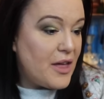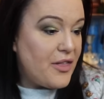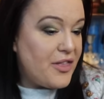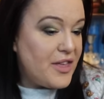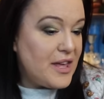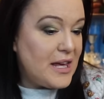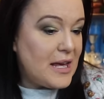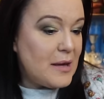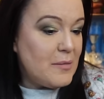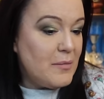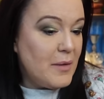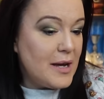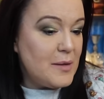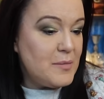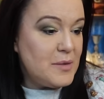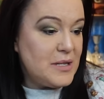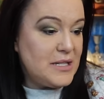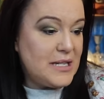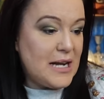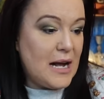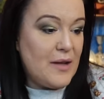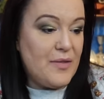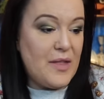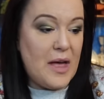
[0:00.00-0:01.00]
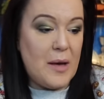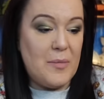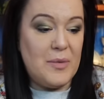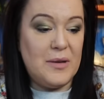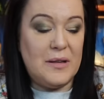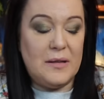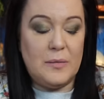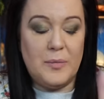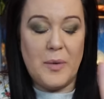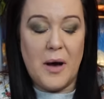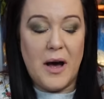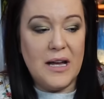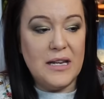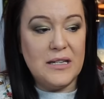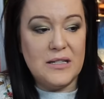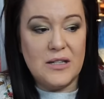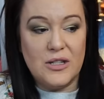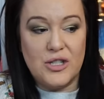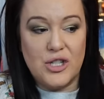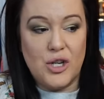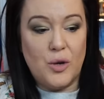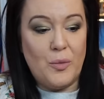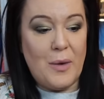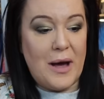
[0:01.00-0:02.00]
I think it might be down there, but it's behind
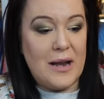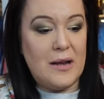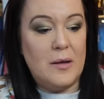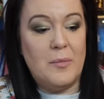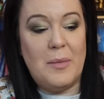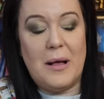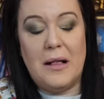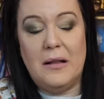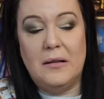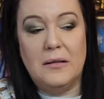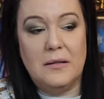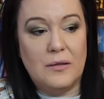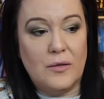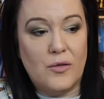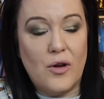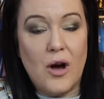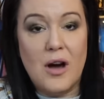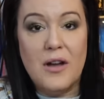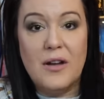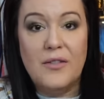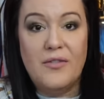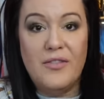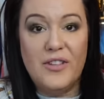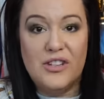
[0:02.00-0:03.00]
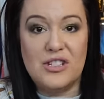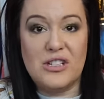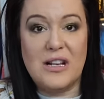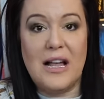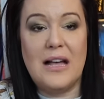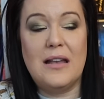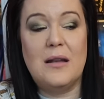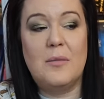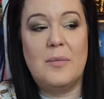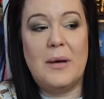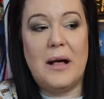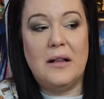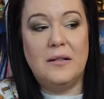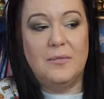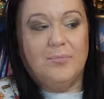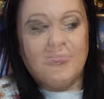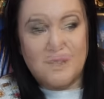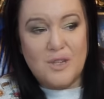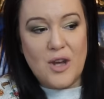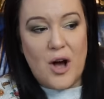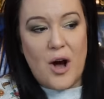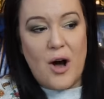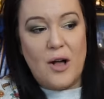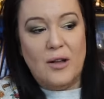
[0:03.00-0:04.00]
the two Annabelles. So I've got an official Annabelle
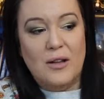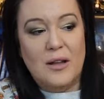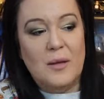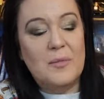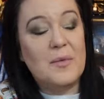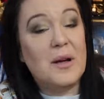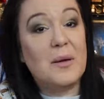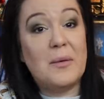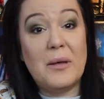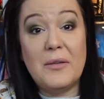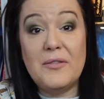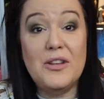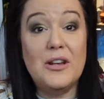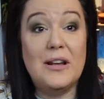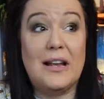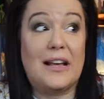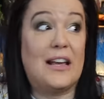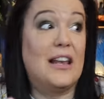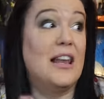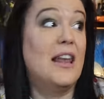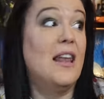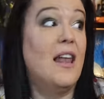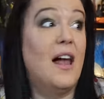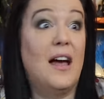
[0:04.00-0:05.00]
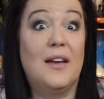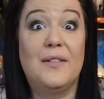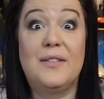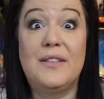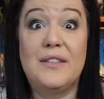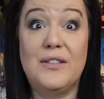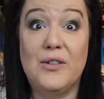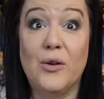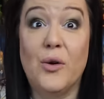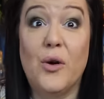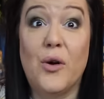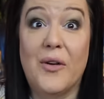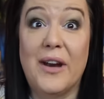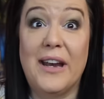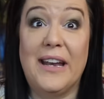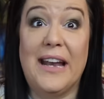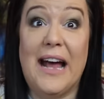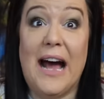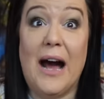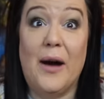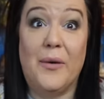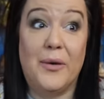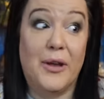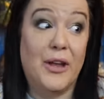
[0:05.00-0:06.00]
doll. I'm giving you like a life story
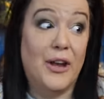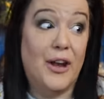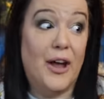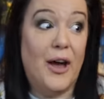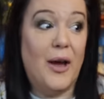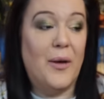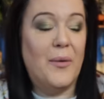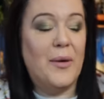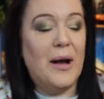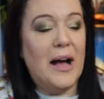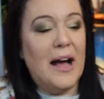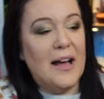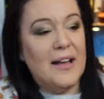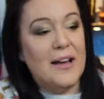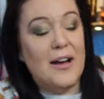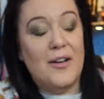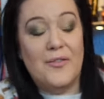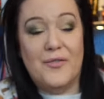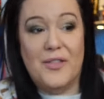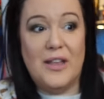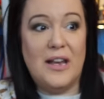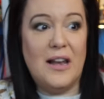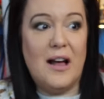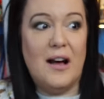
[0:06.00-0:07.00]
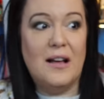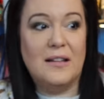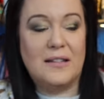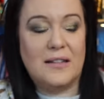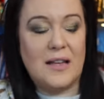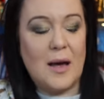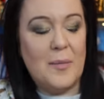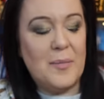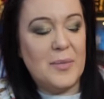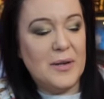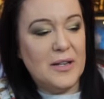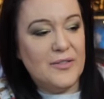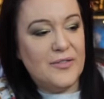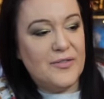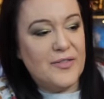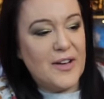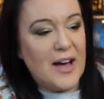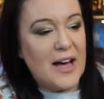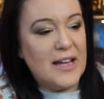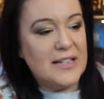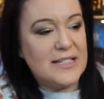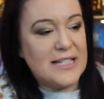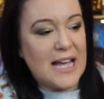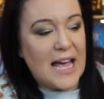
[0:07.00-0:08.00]
now, you know, uh, of the last couple of
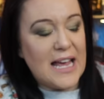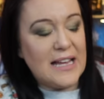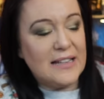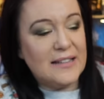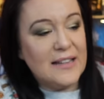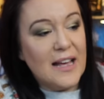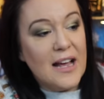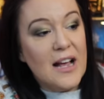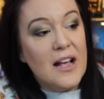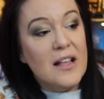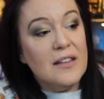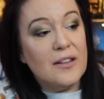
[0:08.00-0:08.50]
uh, days.